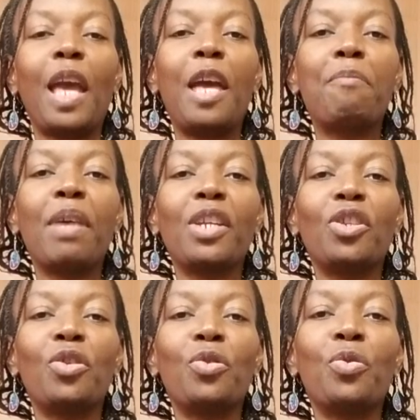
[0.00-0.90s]
And may
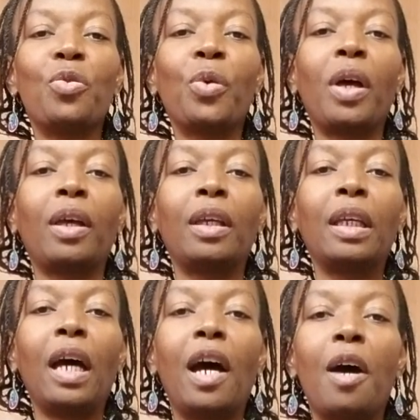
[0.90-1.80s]
you
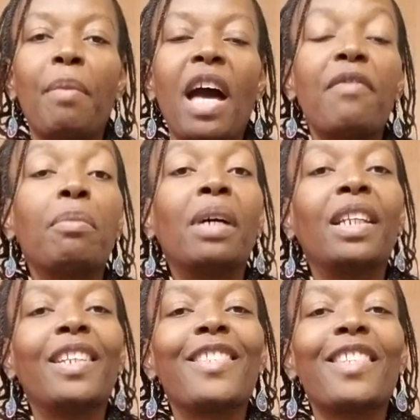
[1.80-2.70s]
have
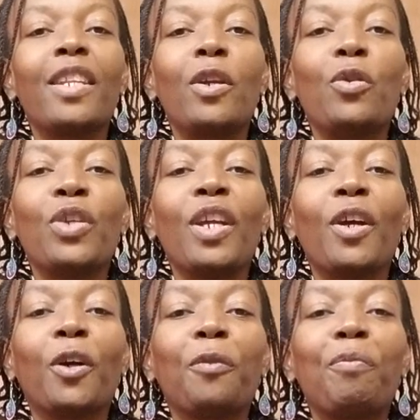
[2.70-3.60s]
abundance in the new year.